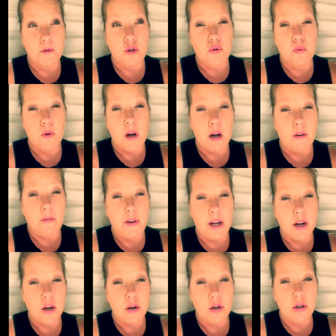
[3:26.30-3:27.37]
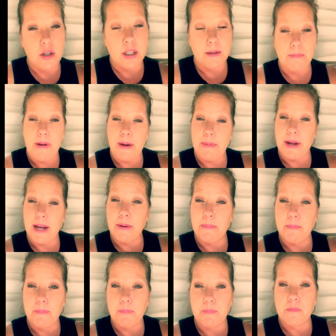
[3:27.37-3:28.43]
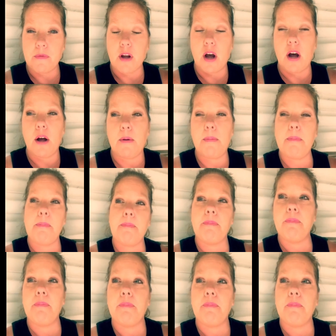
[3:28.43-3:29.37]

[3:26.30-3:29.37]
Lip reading: 12 years, maybe. In